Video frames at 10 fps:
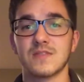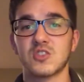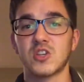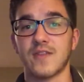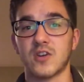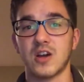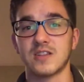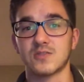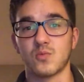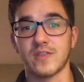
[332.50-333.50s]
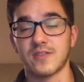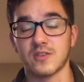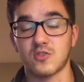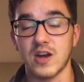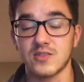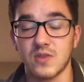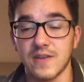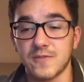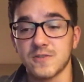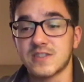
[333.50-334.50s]
chevrons with the cross
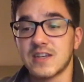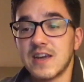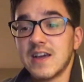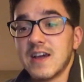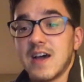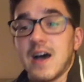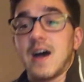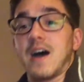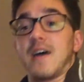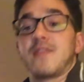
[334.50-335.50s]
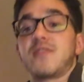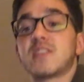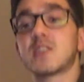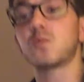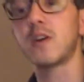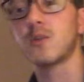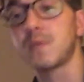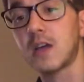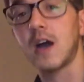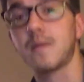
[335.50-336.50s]
rifles. This is when you
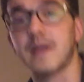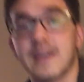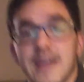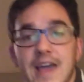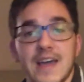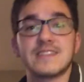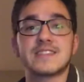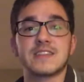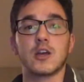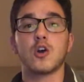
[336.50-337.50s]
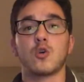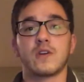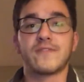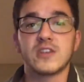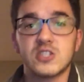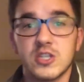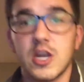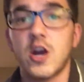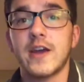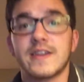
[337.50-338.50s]
become a NCO
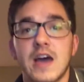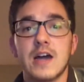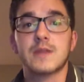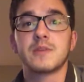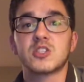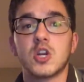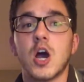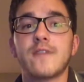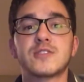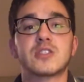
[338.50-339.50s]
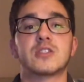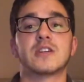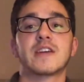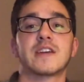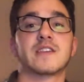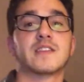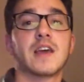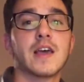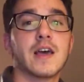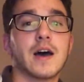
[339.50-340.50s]
officially, all right? Non-commissioned officer. And
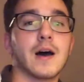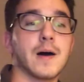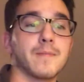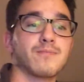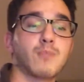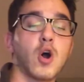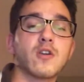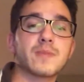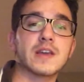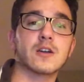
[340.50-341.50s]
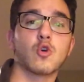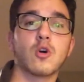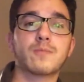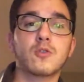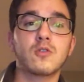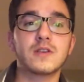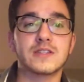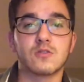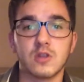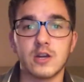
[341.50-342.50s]
part of being a corporal
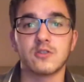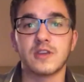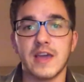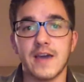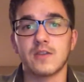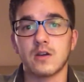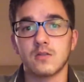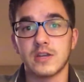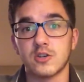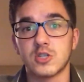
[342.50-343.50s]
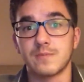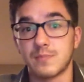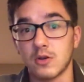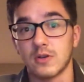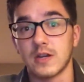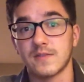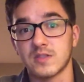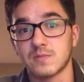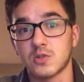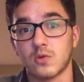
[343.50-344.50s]
is literally having a leadership billet of
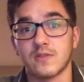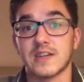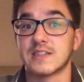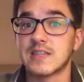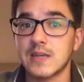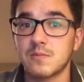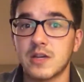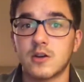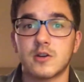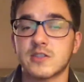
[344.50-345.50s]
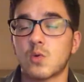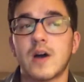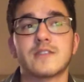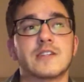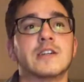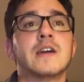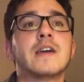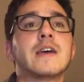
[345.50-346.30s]
some sort, like a team leader or squad leader.